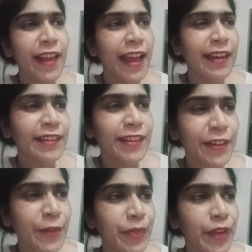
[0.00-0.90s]
and
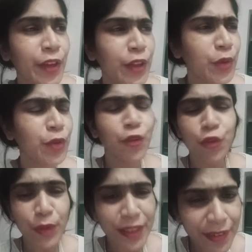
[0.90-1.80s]
you
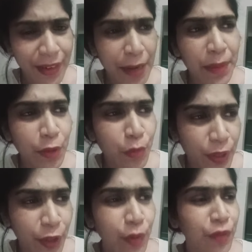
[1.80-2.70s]
usually stand by the
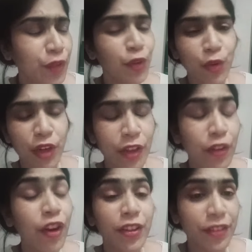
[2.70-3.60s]
window, if you don't
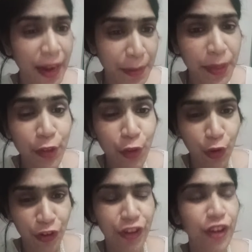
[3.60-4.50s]
stand by the
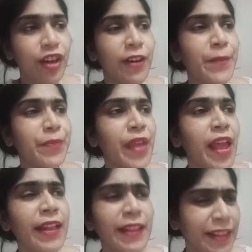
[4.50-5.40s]
door.
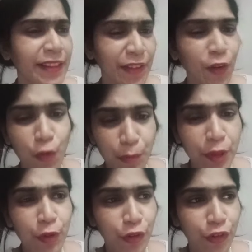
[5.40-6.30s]
These are
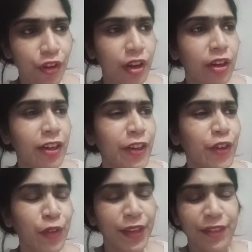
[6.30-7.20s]
open door
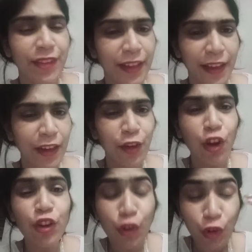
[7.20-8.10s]
trains, they are
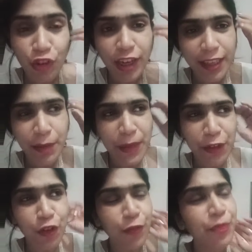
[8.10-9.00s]
not closed like the
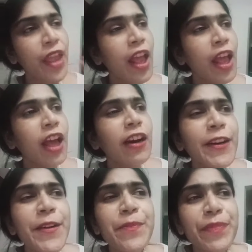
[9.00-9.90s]
metro.
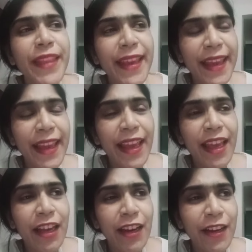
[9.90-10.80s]
uh, they
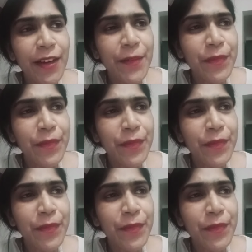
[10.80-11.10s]
uh,